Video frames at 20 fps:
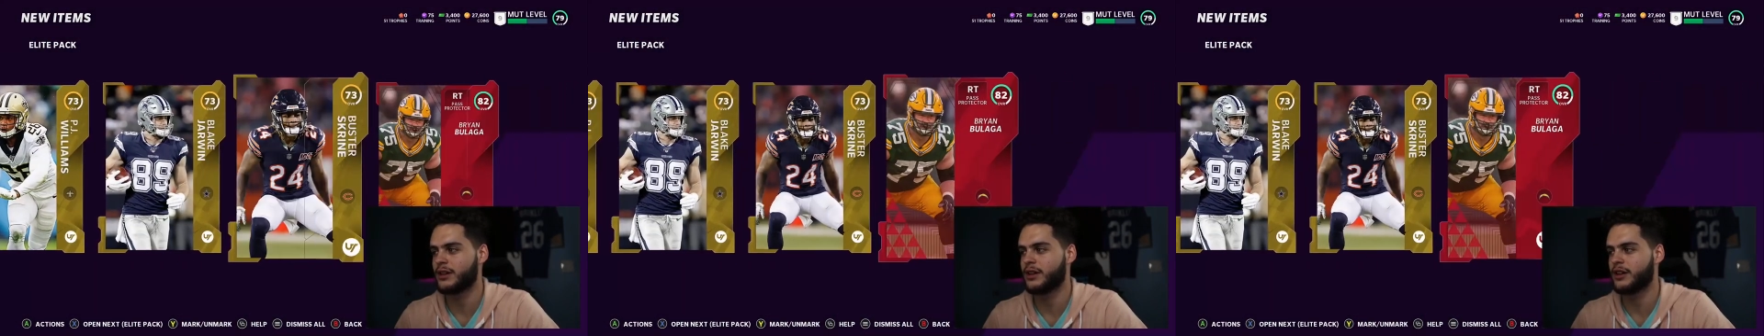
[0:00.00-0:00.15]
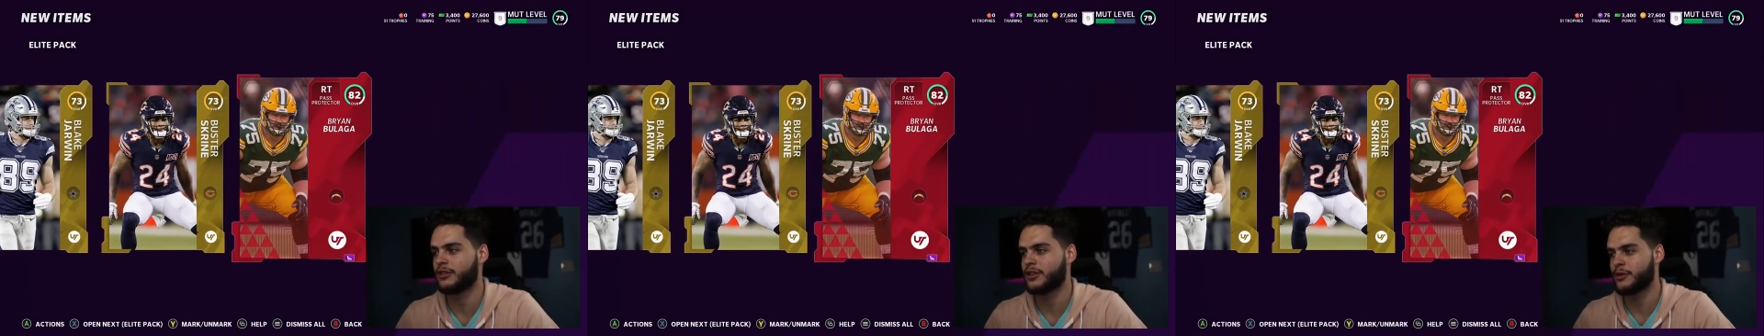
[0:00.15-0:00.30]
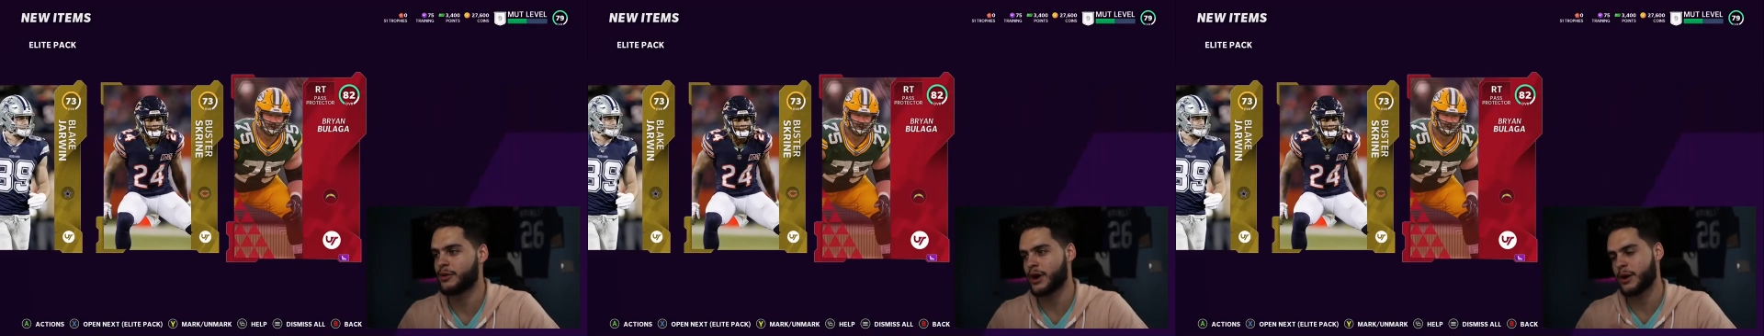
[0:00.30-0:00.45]
All
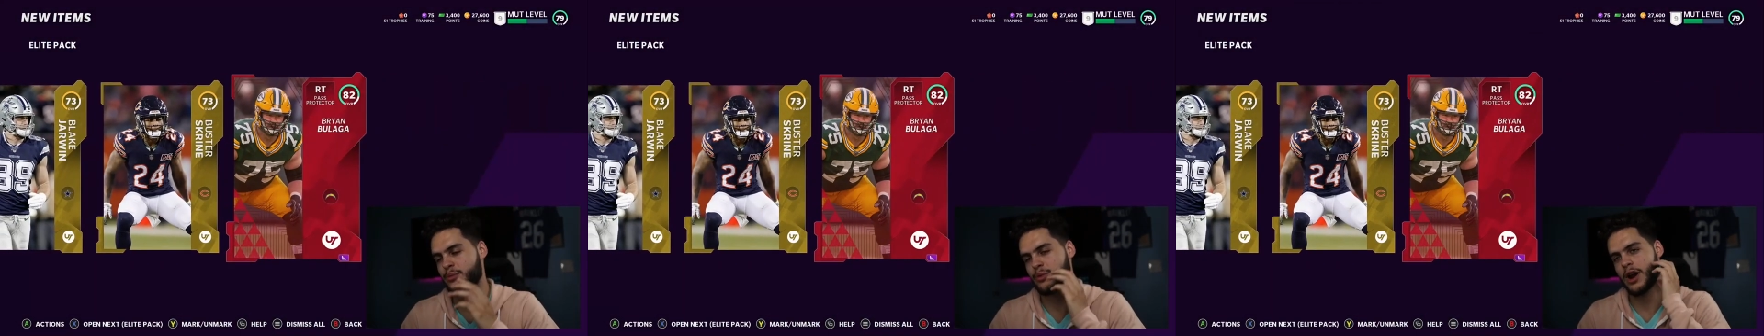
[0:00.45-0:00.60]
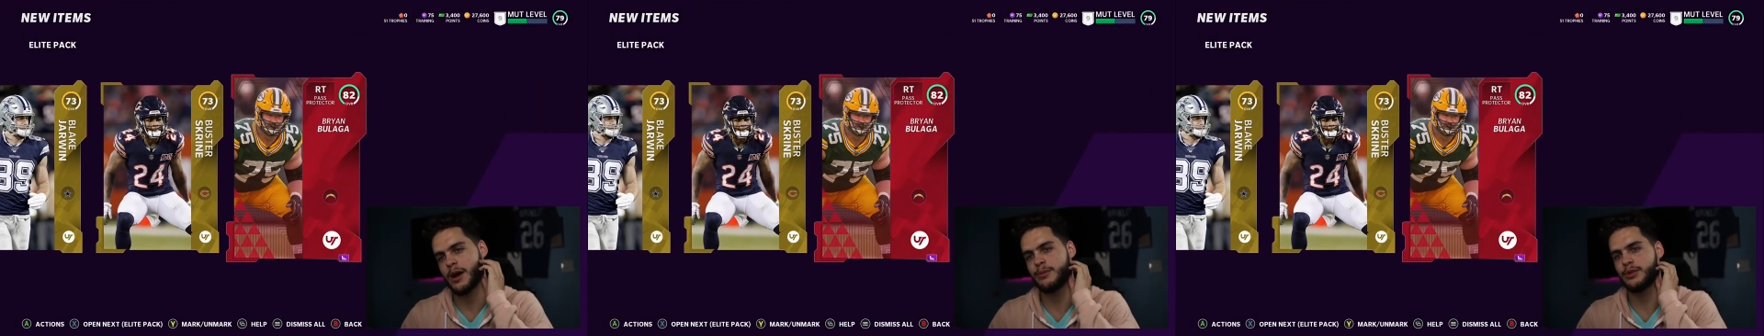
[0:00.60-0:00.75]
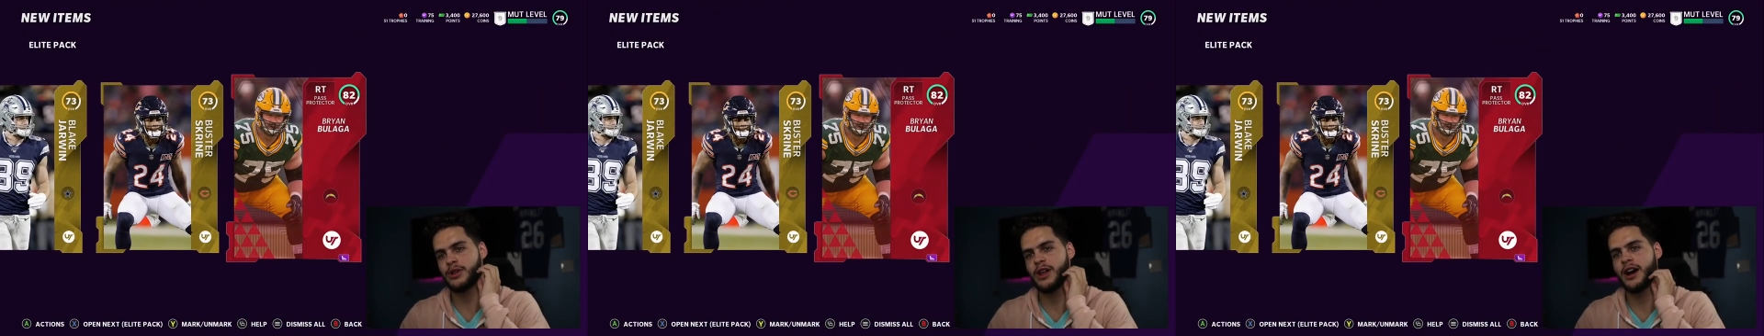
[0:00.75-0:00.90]
right, we got
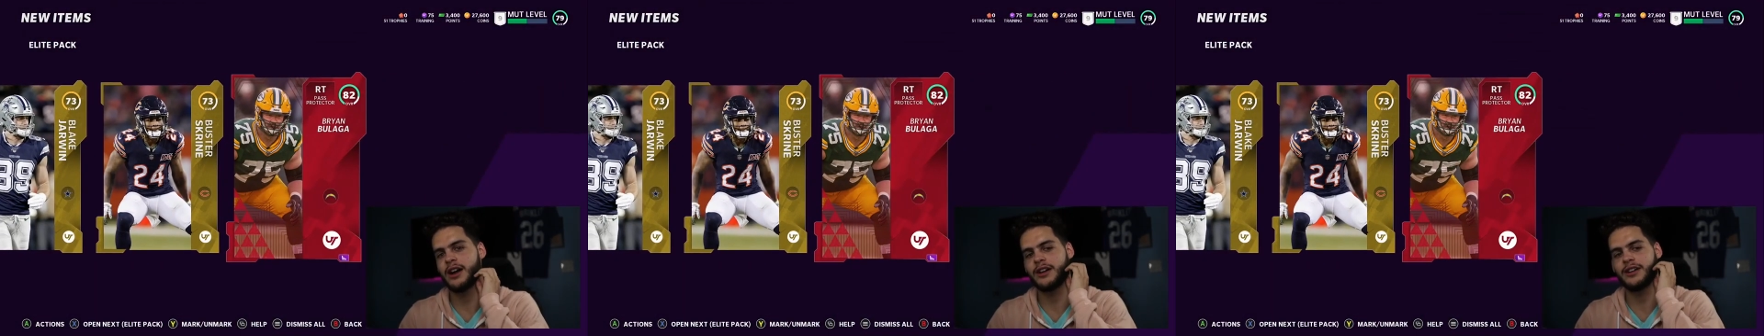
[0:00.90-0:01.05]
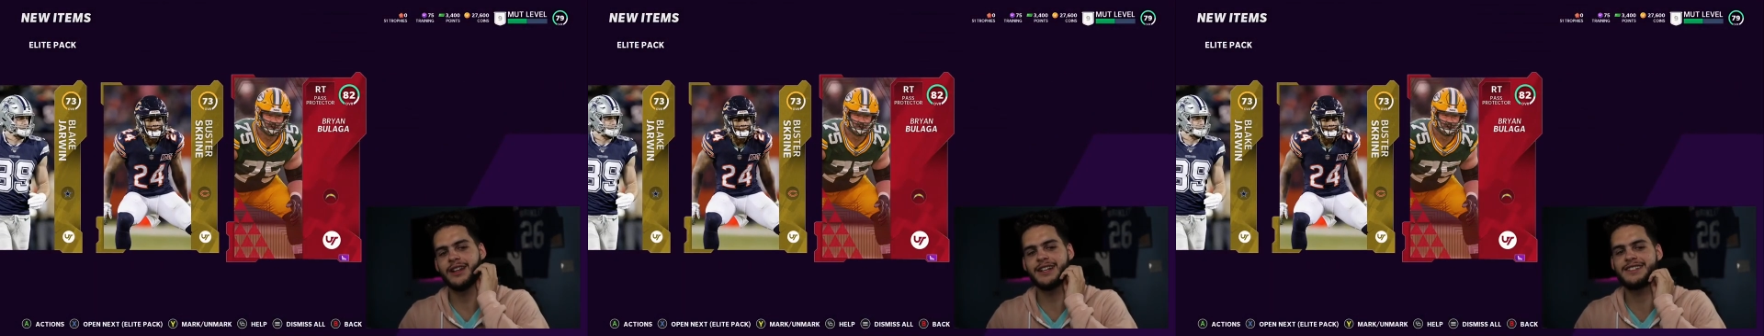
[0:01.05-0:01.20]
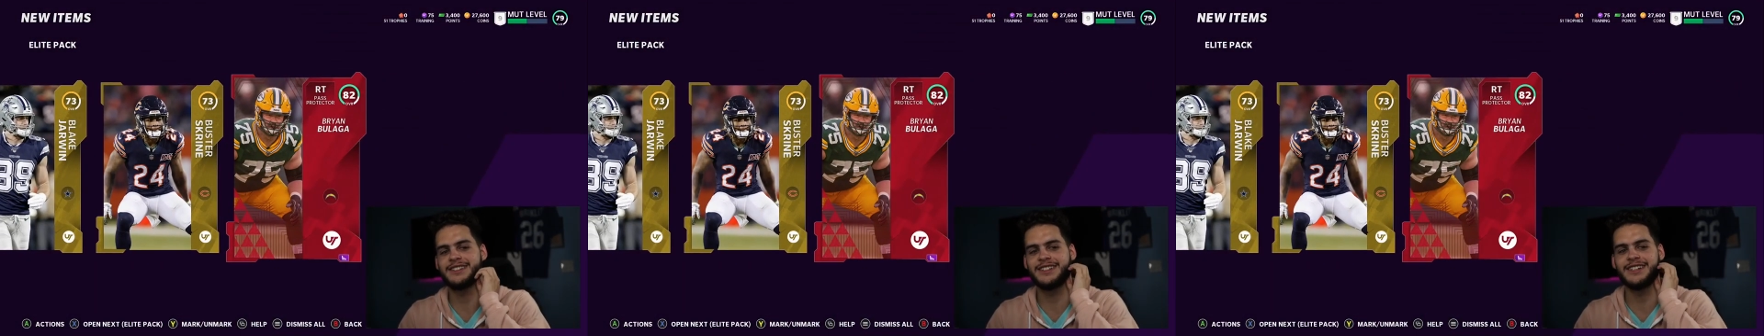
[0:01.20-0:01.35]
Bryan Bulaga.
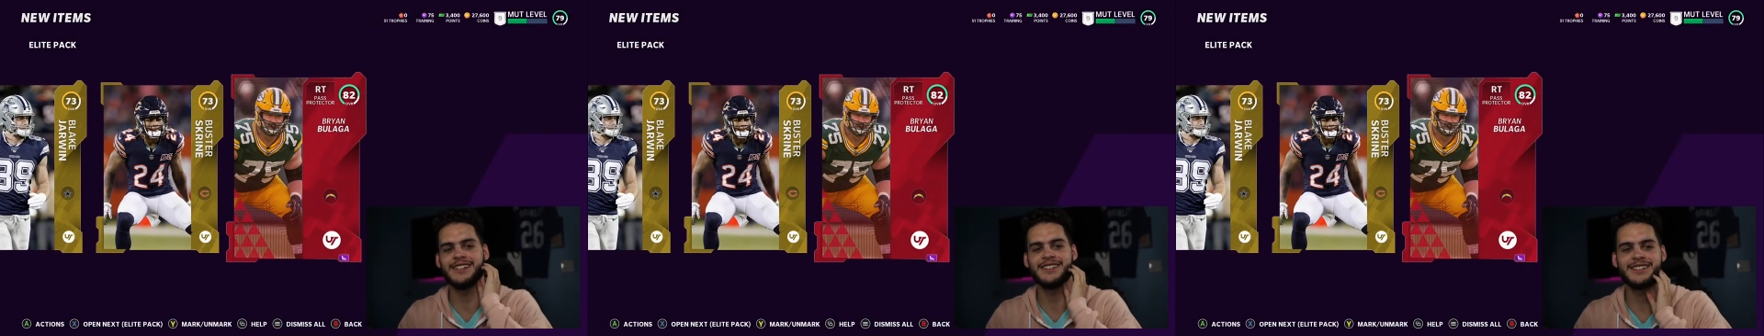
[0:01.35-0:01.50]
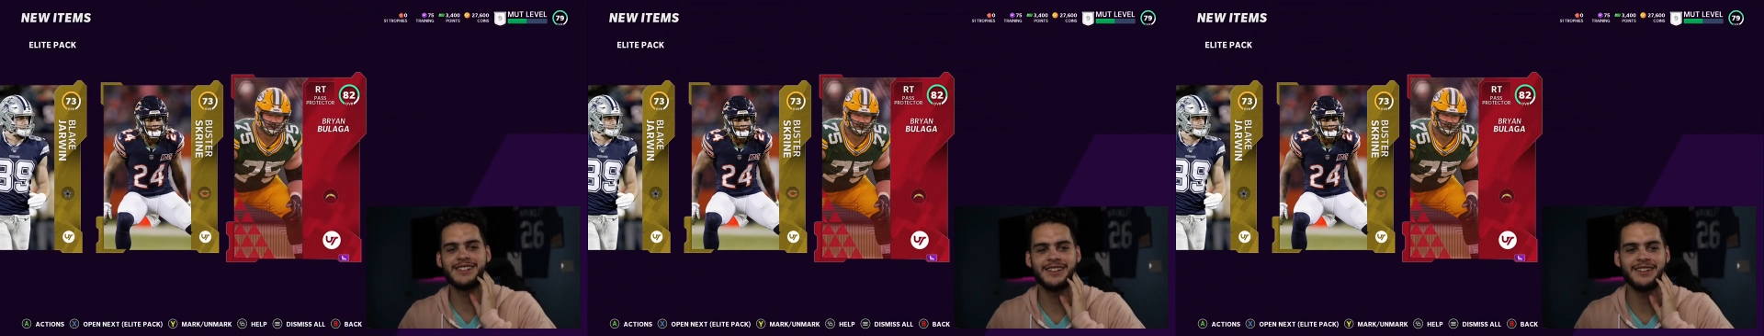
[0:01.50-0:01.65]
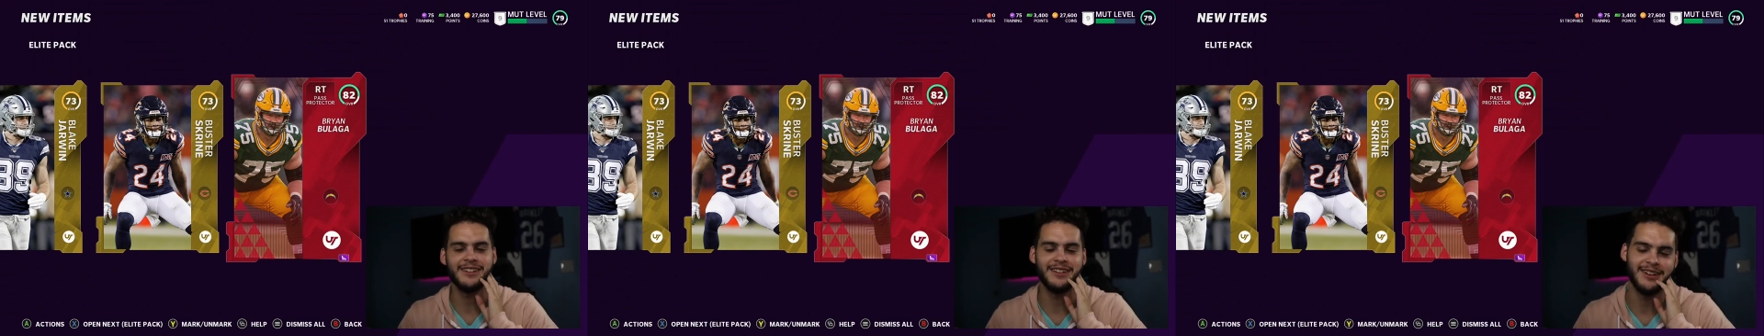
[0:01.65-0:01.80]
That's
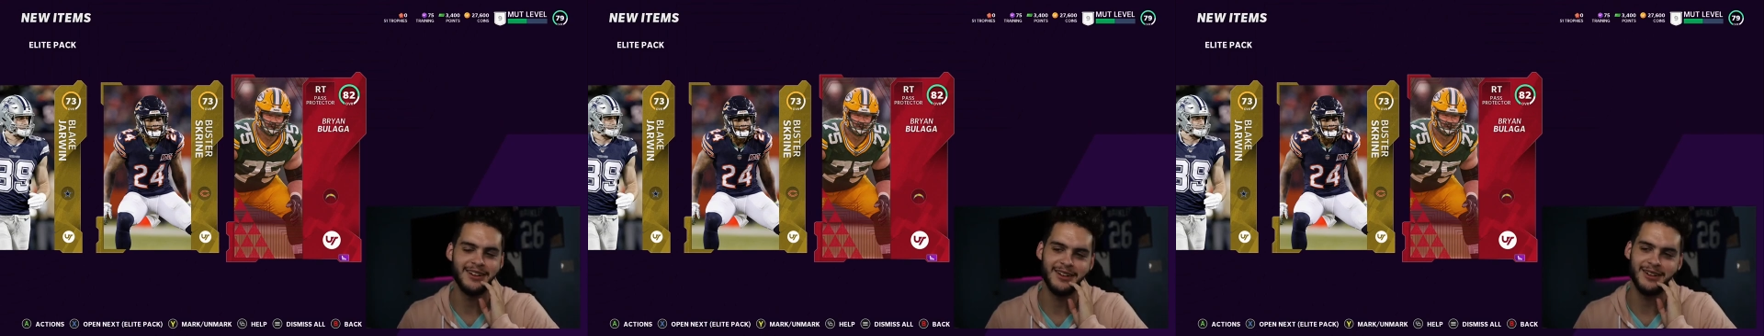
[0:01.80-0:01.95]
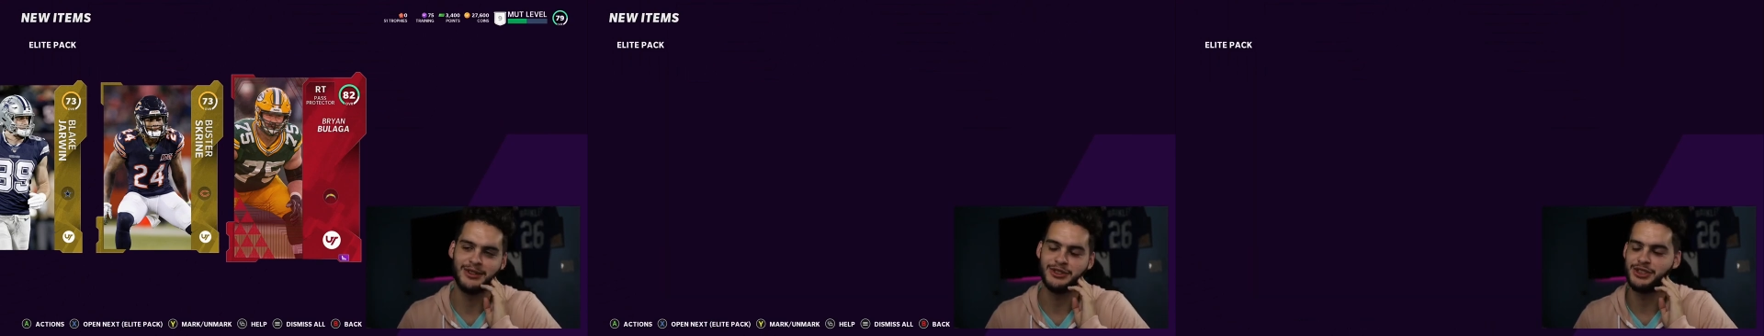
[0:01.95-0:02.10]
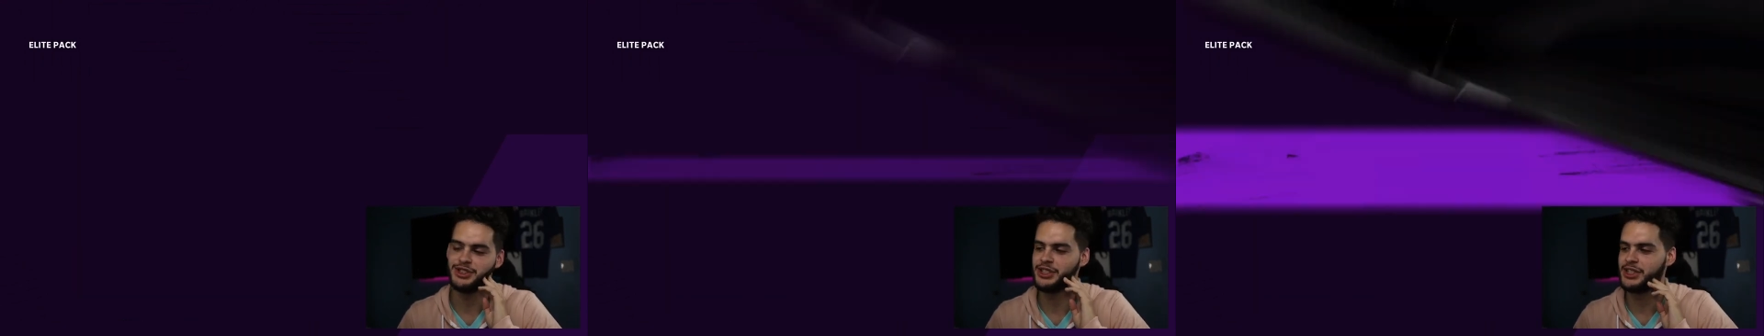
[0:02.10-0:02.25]
decent.
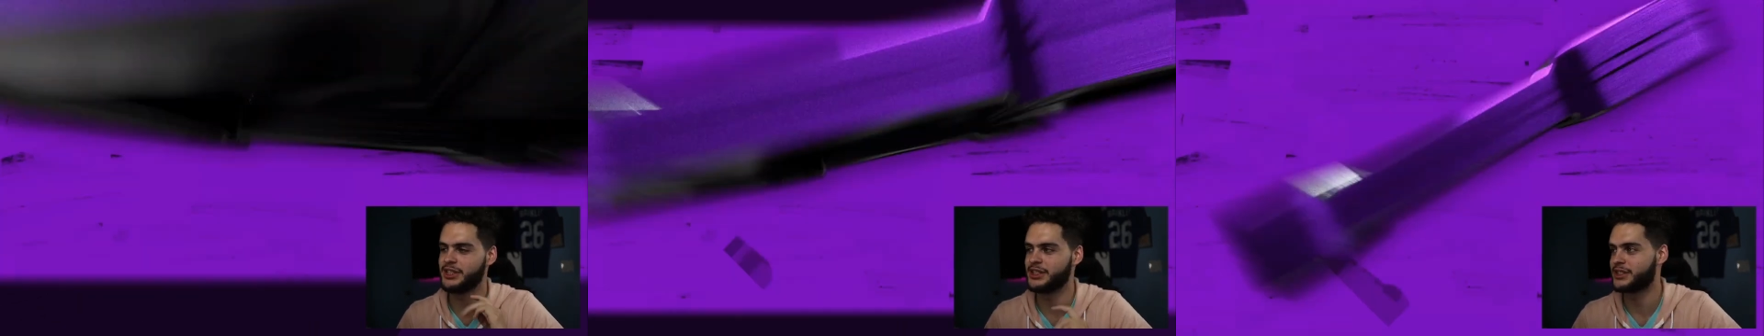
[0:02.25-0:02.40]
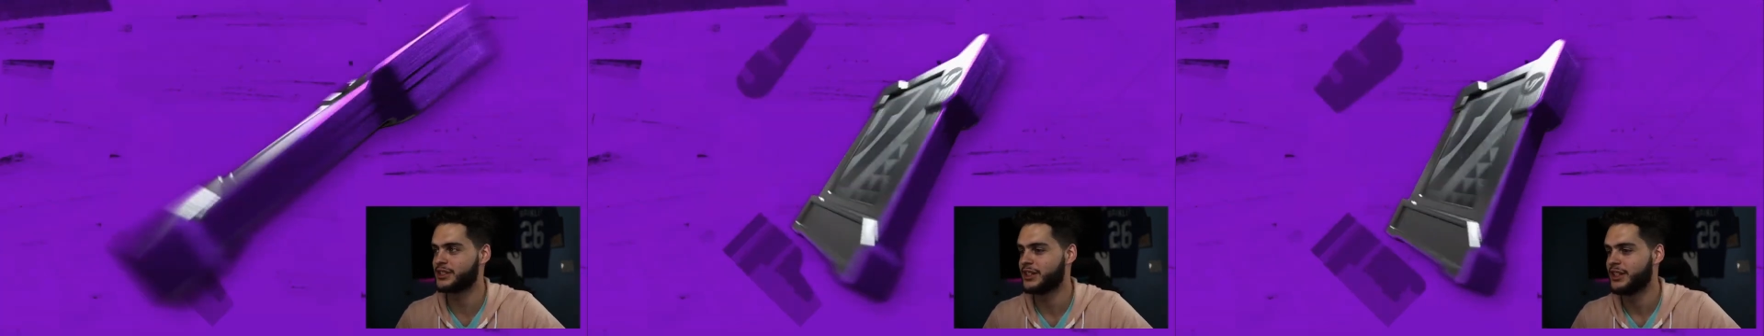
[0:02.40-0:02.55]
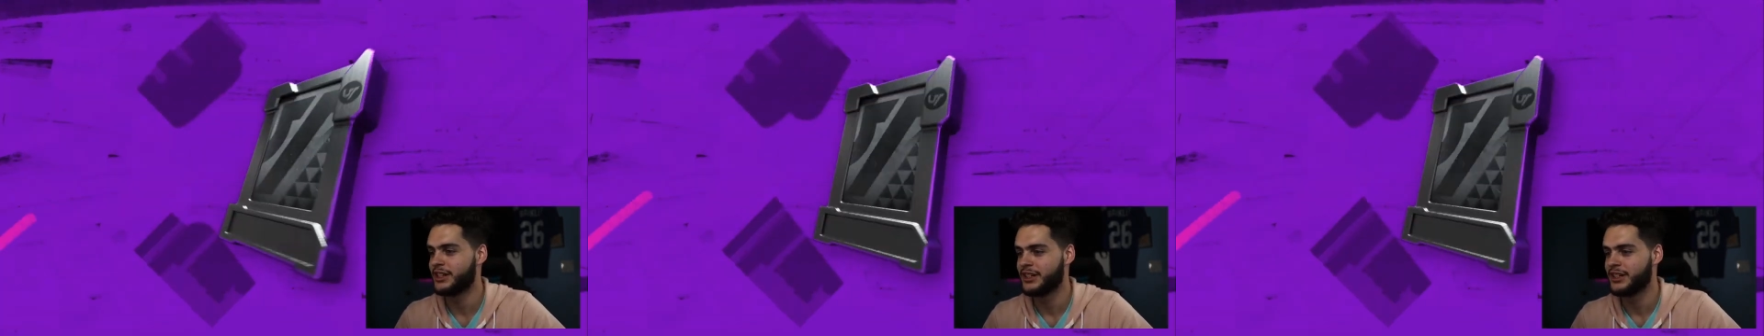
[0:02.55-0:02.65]
Oh, jeez.